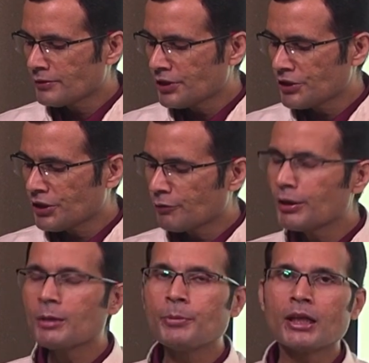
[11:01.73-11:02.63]
has reached
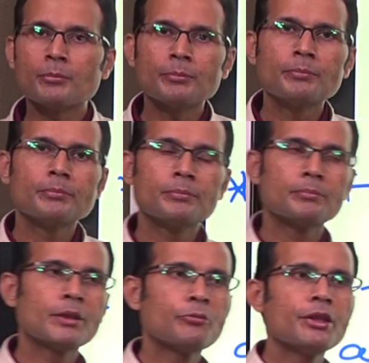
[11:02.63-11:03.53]
equilibrium
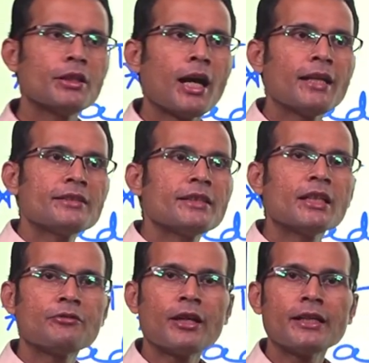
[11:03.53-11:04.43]
between
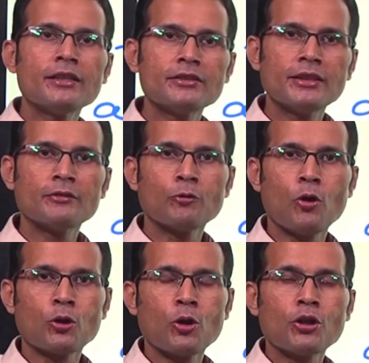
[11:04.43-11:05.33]
ICF and ECF
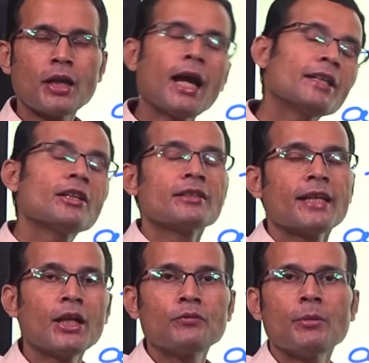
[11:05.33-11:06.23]
or on either
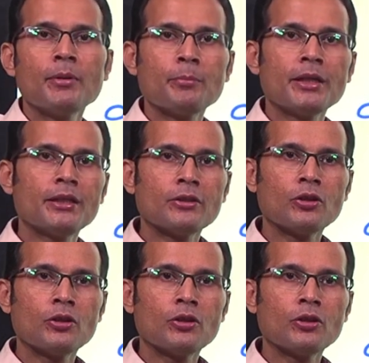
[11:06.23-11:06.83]
side of the membrane,